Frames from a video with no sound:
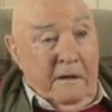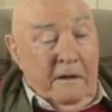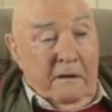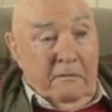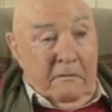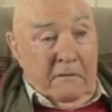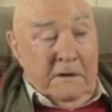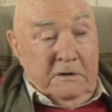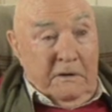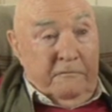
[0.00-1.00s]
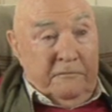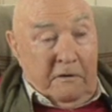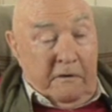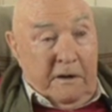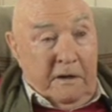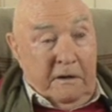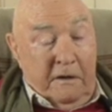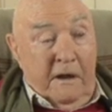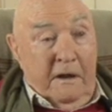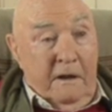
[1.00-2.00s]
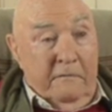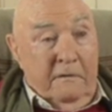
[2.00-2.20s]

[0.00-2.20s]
And it's always self-shining, it can't leave